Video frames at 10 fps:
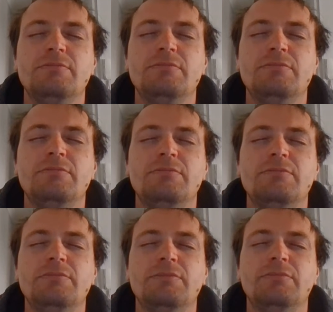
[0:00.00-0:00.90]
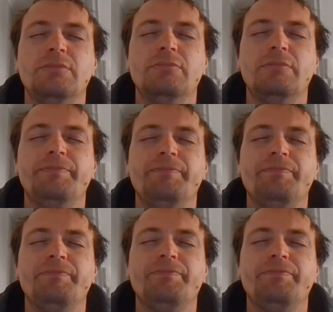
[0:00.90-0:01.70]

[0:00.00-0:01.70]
No one is speaking in this clip.